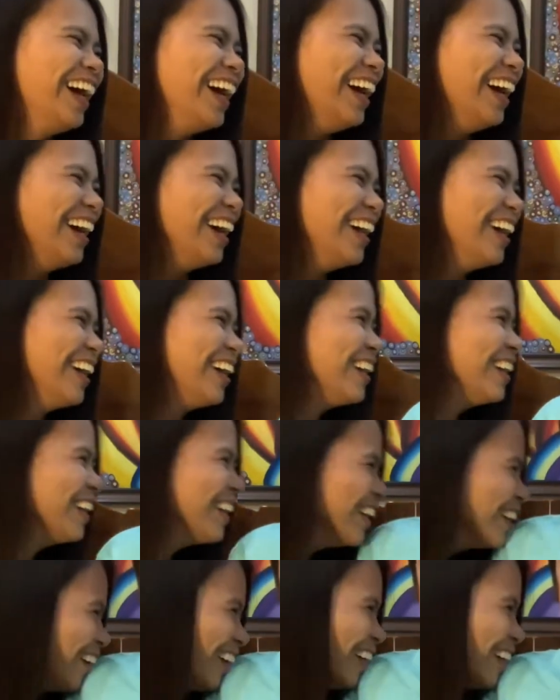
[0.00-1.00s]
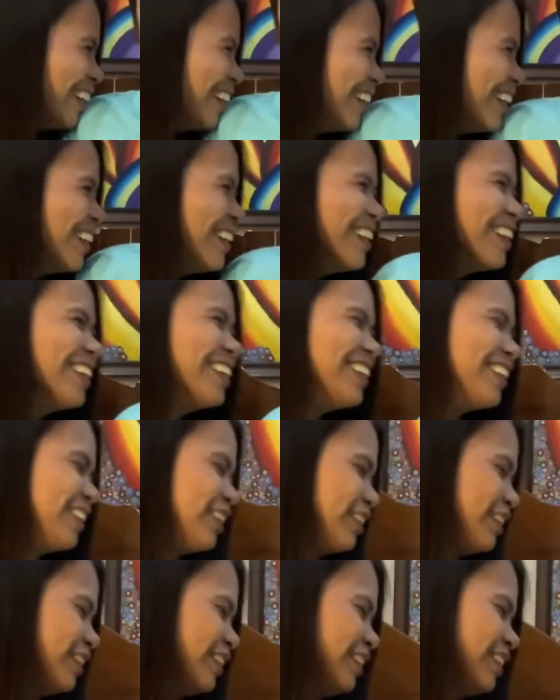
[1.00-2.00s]

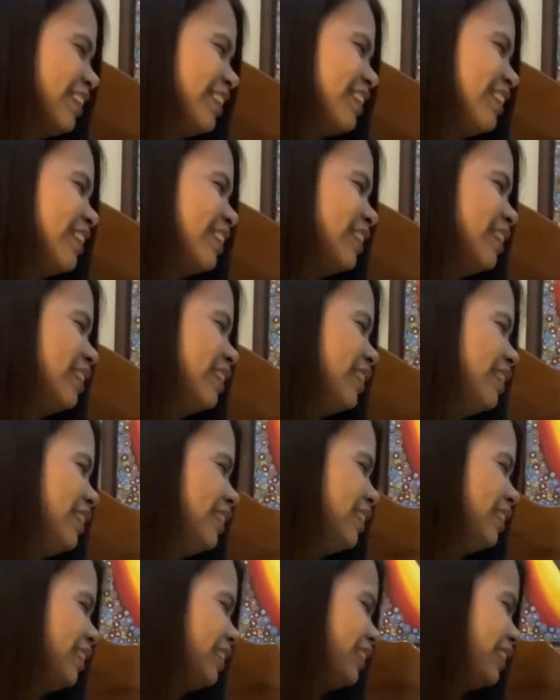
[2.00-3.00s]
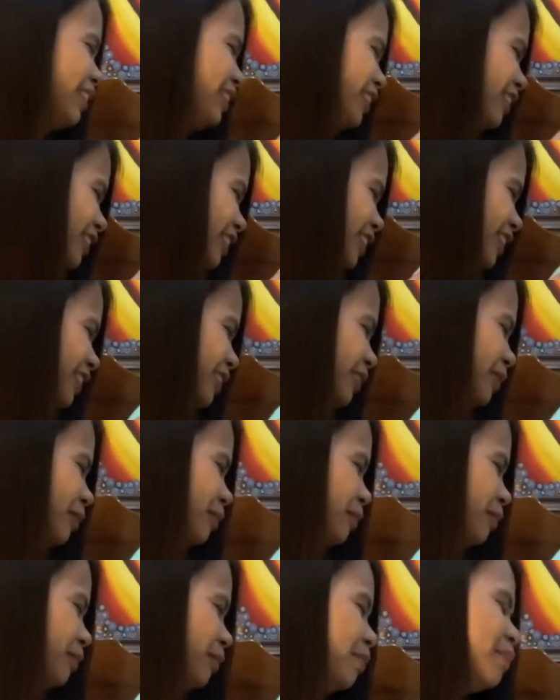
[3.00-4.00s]

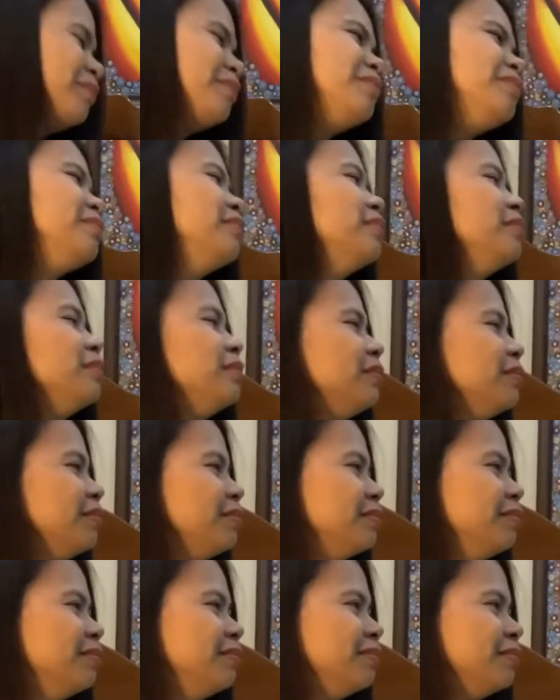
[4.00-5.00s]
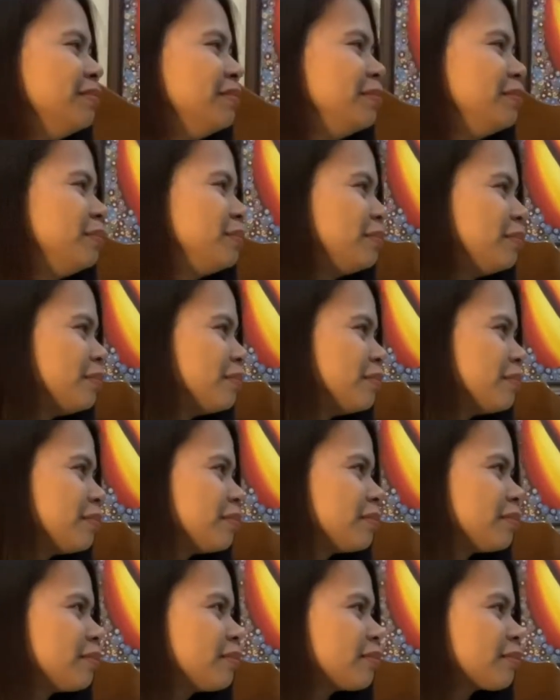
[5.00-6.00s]

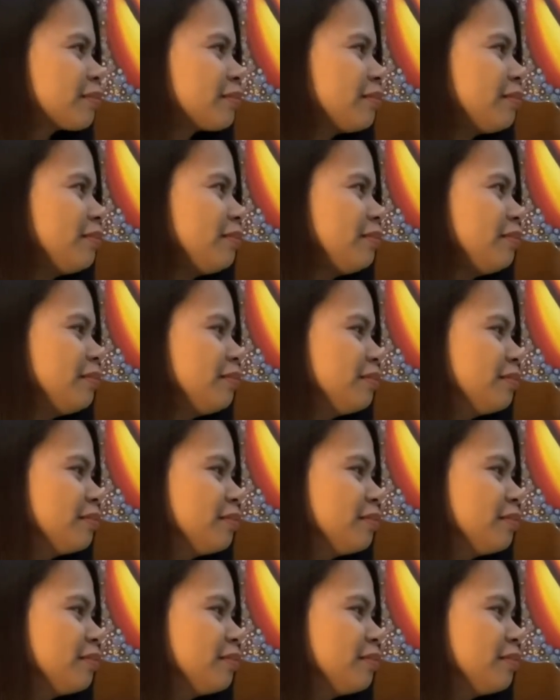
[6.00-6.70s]
No words are spoken by the person on screen.